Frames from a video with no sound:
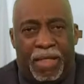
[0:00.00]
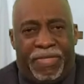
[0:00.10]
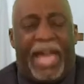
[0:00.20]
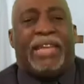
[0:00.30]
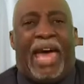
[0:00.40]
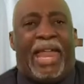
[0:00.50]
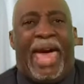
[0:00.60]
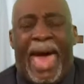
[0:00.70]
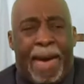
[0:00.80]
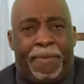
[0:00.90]
They not
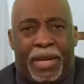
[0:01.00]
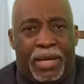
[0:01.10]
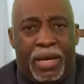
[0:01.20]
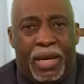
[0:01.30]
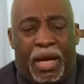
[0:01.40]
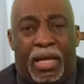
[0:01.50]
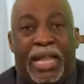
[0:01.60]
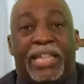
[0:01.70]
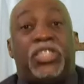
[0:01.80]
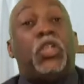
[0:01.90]
happy
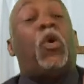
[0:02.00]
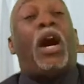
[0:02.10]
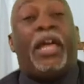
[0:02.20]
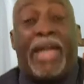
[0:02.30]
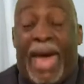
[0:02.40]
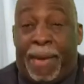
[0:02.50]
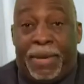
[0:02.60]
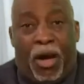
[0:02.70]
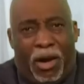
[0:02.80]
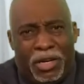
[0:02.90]
unless you
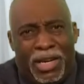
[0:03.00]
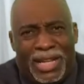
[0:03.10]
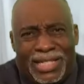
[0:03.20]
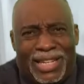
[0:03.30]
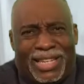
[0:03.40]
unhappy. Are you listening